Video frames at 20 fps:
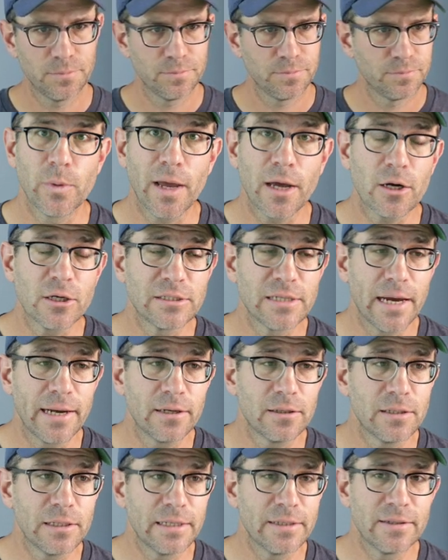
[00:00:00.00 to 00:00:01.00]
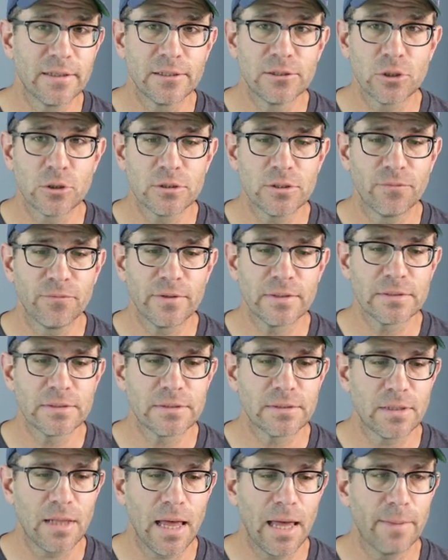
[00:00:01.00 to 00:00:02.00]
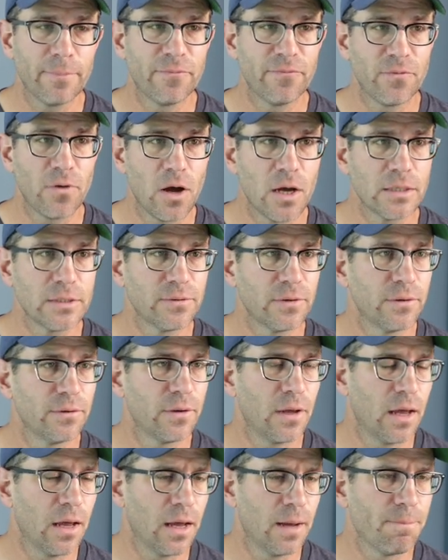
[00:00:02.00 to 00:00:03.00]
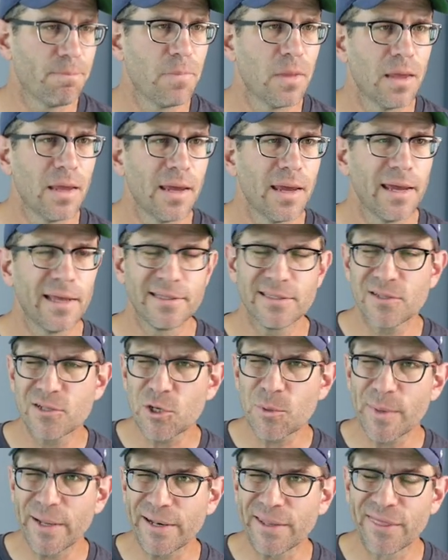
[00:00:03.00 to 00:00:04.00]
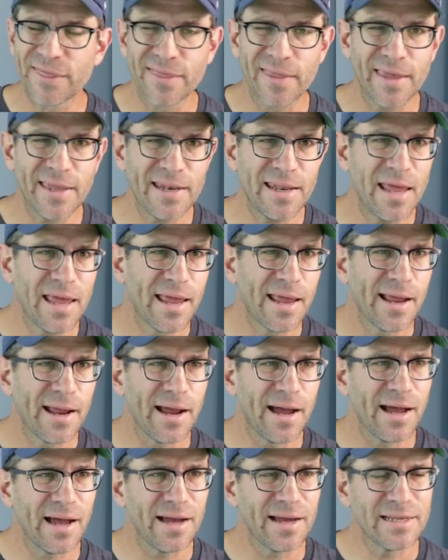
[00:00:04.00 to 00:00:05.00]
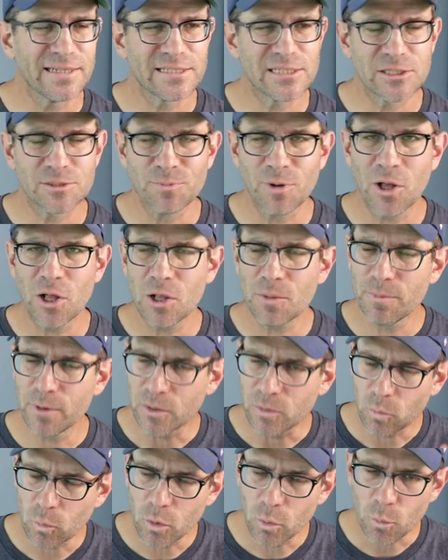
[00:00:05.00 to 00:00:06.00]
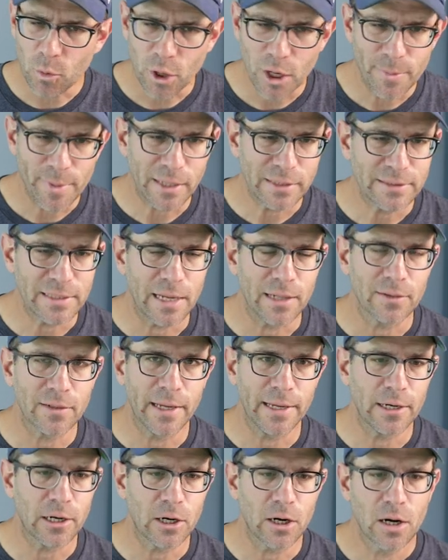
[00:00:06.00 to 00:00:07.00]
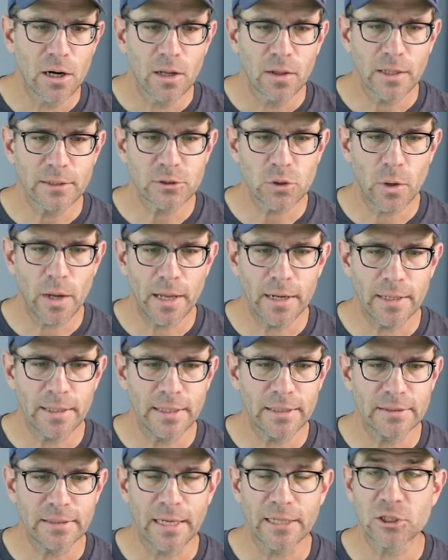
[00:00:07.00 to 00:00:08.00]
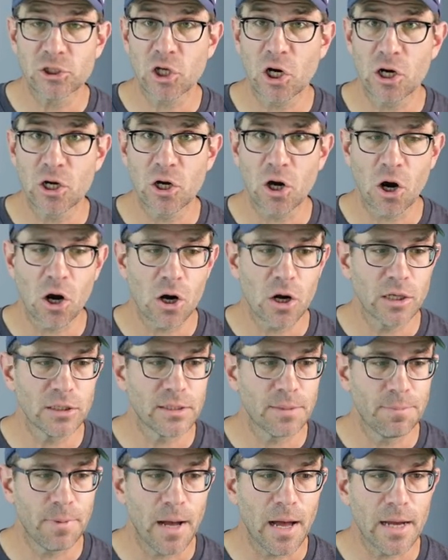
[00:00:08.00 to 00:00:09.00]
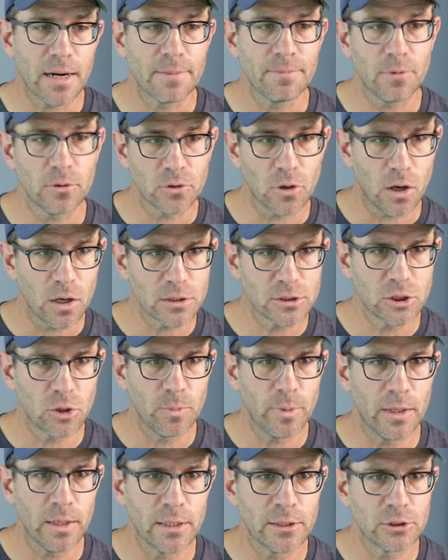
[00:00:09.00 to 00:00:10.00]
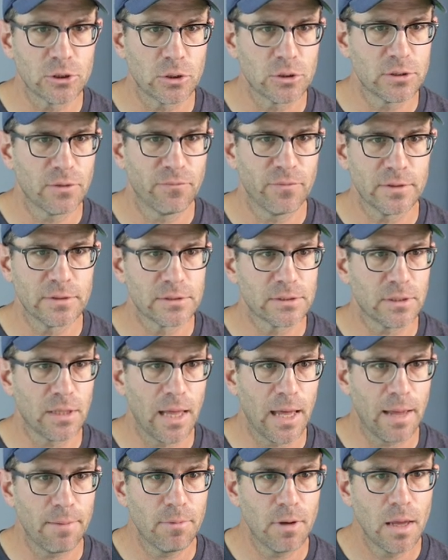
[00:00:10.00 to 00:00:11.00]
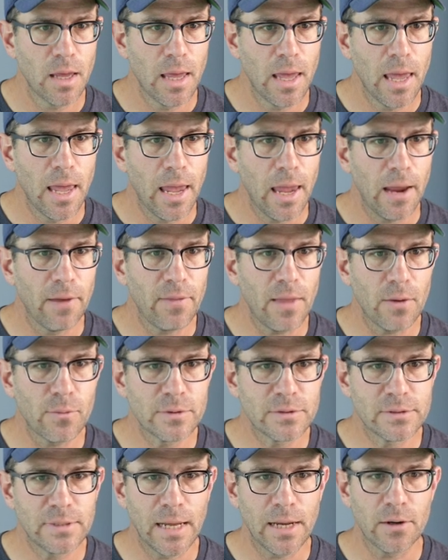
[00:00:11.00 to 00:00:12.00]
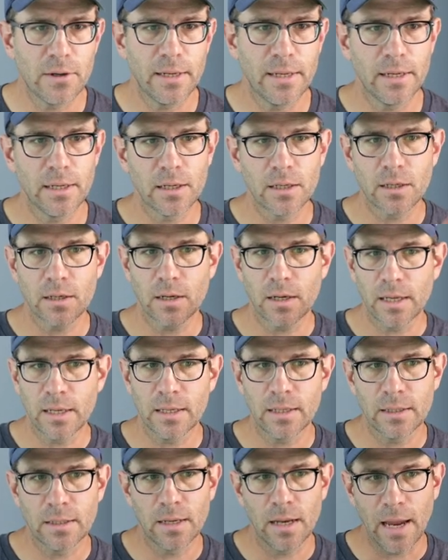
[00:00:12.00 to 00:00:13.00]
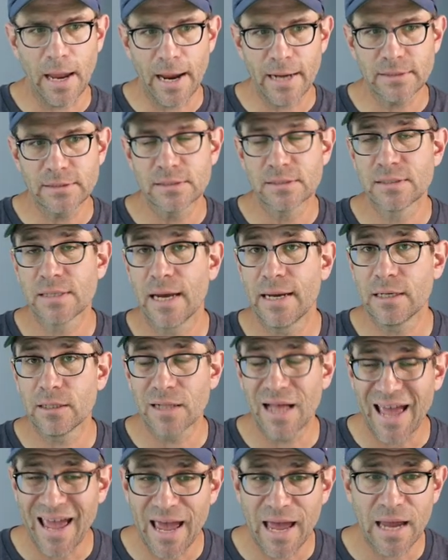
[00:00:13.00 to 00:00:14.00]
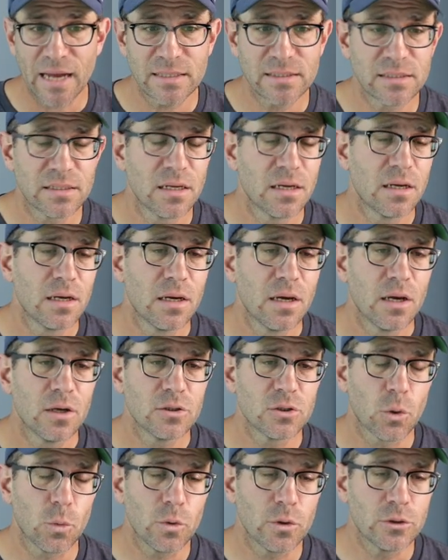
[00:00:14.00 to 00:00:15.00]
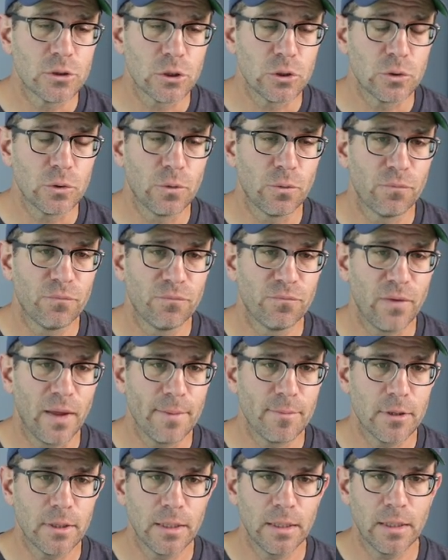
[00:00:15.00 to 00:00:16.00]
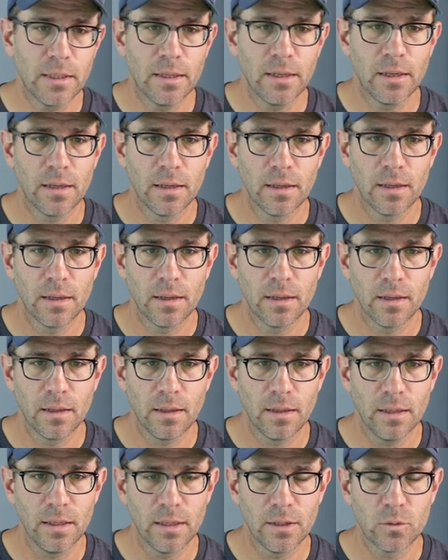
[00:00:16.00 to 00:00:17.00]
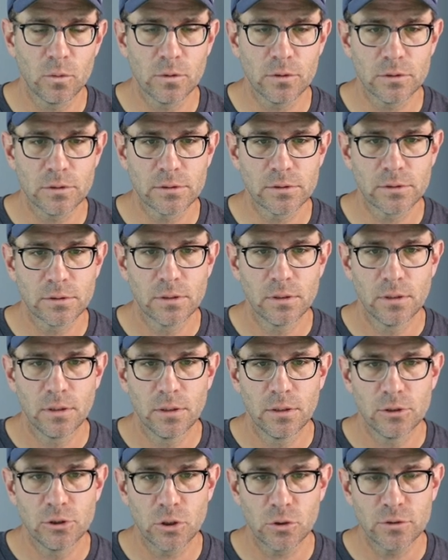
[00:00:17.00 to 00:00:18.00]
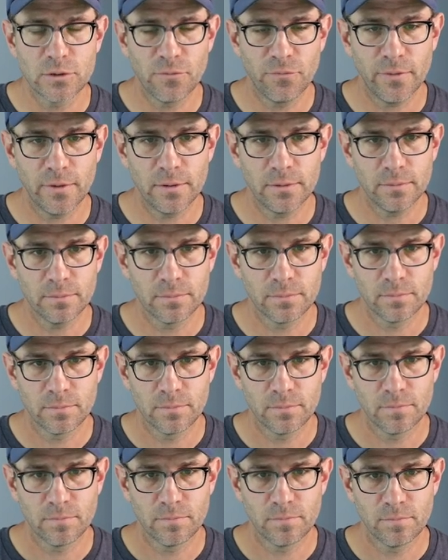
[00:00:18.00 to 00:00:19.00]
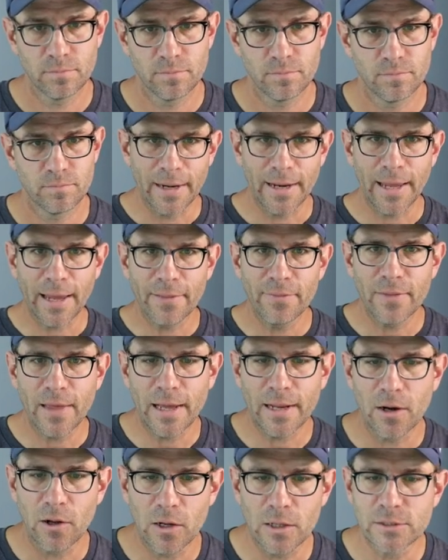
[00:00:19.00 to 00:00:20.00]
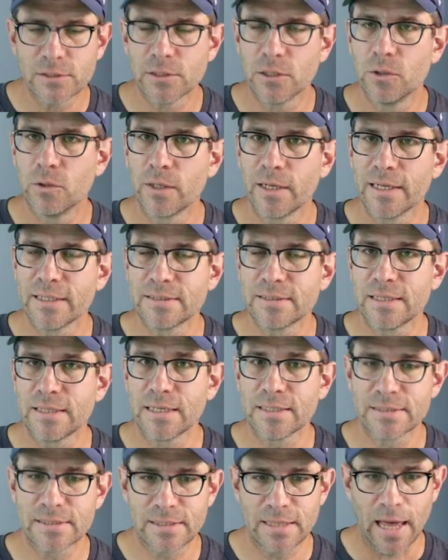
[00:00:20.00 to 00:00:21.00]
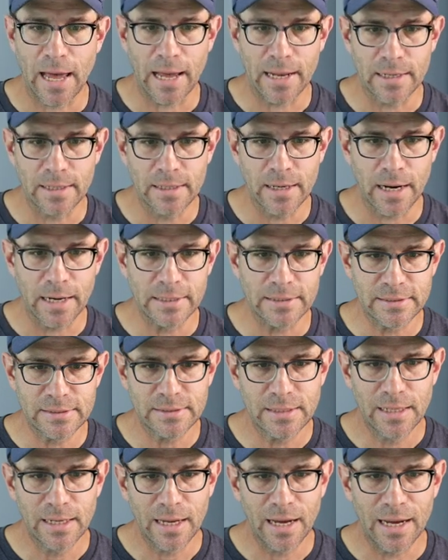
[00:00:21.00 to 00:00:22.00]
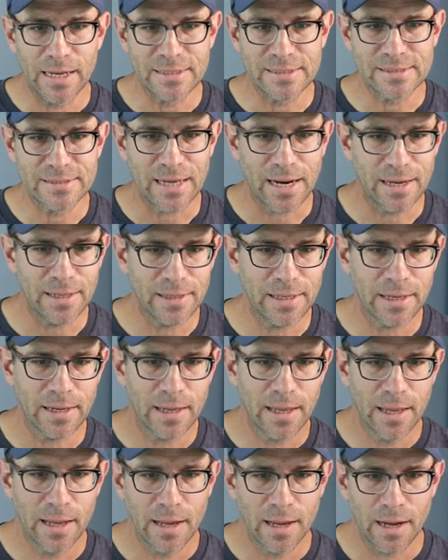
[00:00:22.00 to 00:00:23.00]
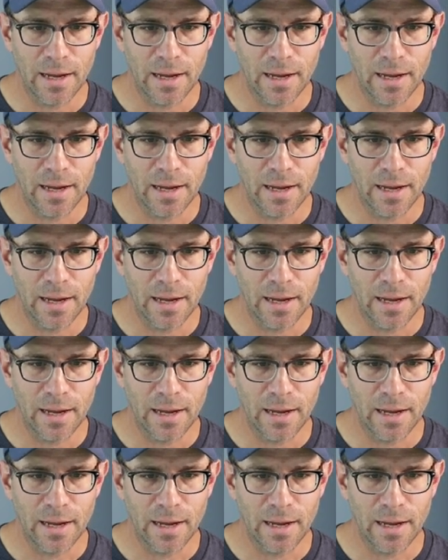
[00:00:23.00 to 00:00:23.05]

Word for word: So we got our title in the Josefin Slab font. Um, it's a little bit thin uh, and small, but we'll worry about that later. Let's go ahead and get that chart R at the bottom to also be in Josefin Slab. And that was down here in axis title X. So we'll do family equals Josefin. And again, that also gets us that nice uh, styling.